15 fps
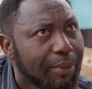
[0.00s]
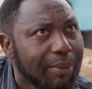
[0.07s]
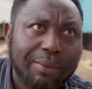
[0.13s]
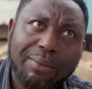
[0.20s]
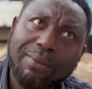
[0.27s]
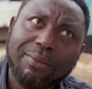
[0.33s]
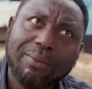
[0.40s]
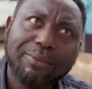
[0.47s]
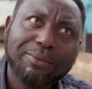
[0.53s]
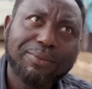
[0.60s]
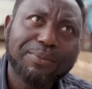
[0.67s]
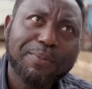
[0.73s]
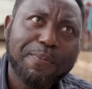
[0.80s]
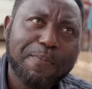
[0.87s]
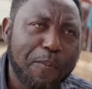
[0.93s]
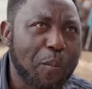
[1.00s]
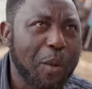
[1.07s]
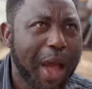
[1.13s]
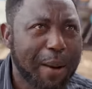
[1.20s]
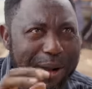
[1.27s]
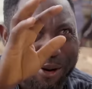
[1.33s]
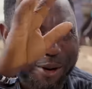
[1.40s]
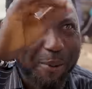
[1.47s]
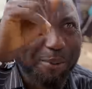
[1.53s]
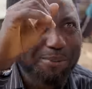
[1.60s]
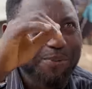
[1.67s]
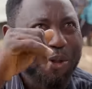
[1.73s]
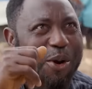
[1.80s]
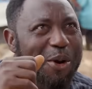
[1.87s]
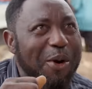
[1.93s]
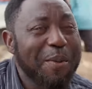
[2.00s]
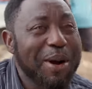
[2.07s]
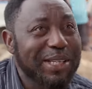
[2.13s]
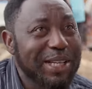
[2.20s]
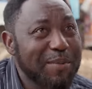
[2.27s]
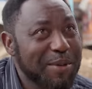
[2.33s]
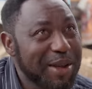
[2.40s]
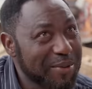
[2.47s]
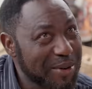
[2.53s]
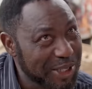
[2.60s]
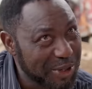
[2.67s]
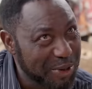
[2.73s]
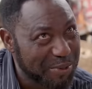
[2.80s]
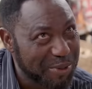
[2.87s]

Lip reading: I better come. Come and tell me what you